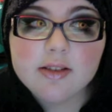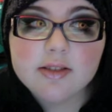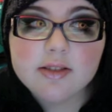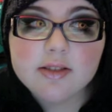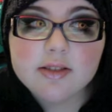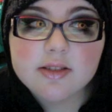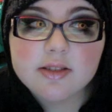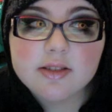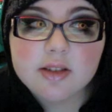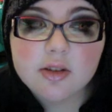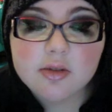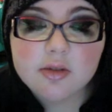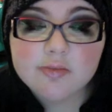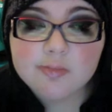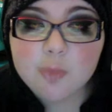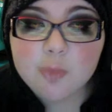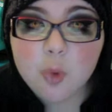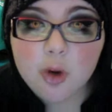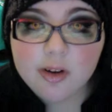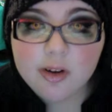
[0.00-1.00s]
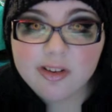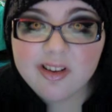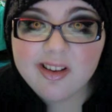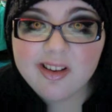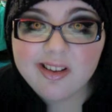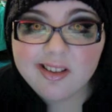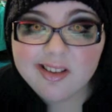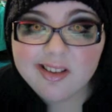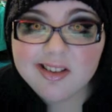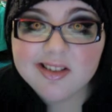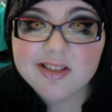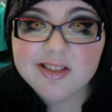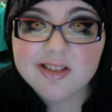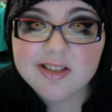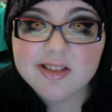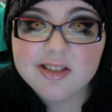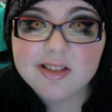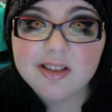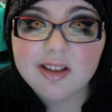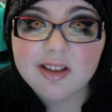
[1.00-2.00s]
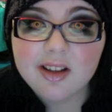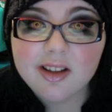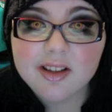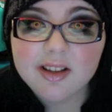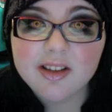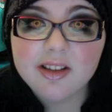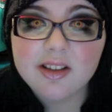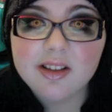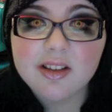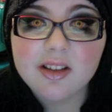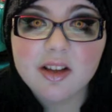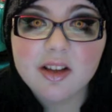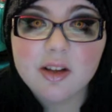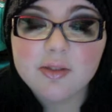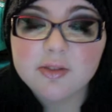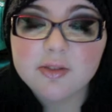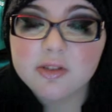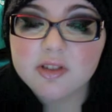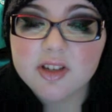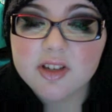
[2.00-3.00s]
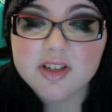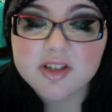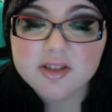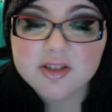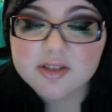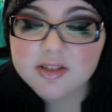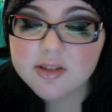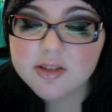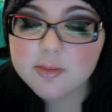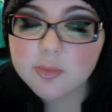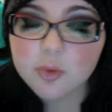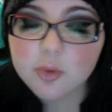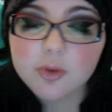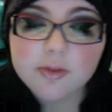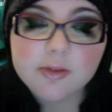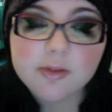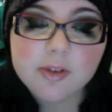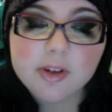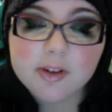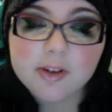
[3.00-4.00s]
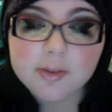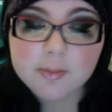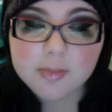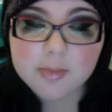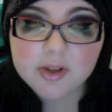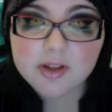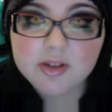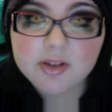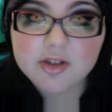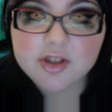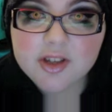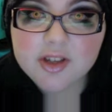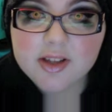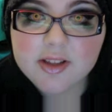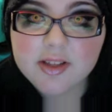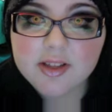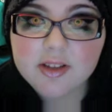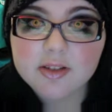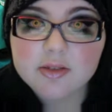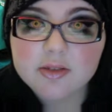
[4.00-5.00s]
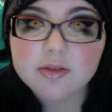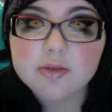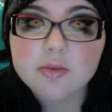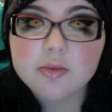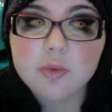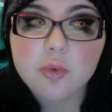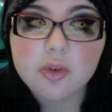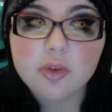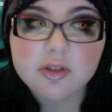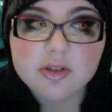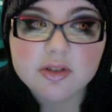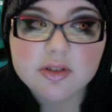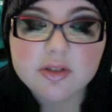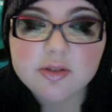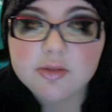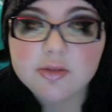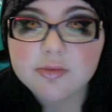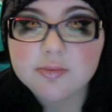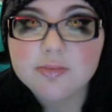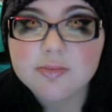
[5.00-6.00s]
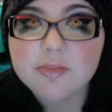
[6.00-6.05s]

someone has like a foundation sample with very pale shade that wants to